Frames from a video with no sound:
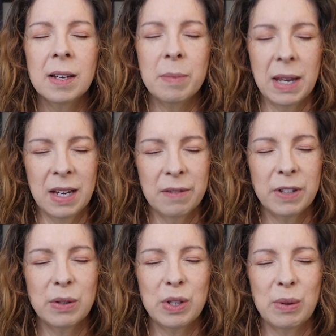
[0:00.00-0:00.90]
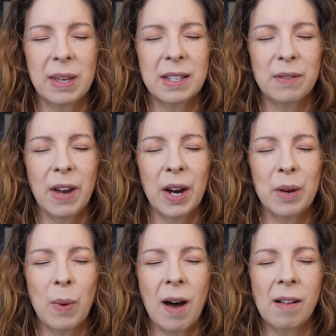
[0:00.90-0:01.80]
many of you do this very
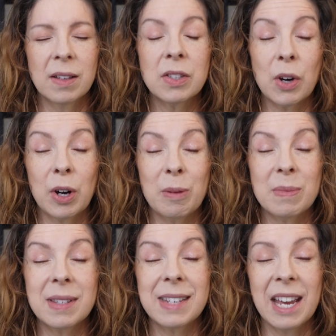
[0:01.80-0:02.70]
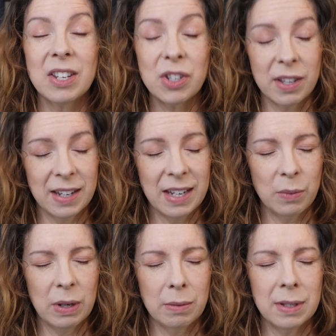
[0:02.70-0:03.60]
well circumstantially,
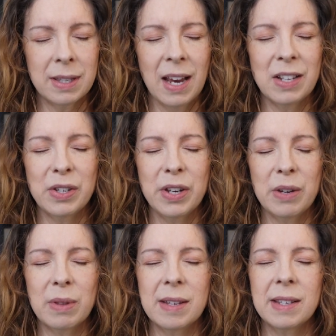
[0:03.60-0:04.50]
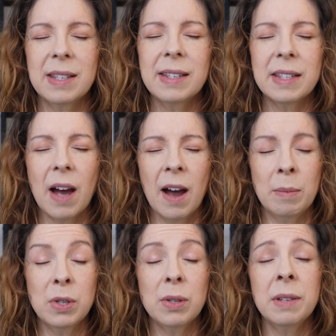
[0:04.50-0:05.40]
and we would say to you, this is a
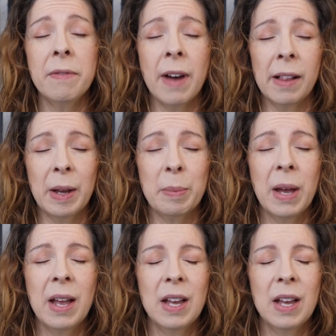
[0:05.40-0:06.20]
time to develop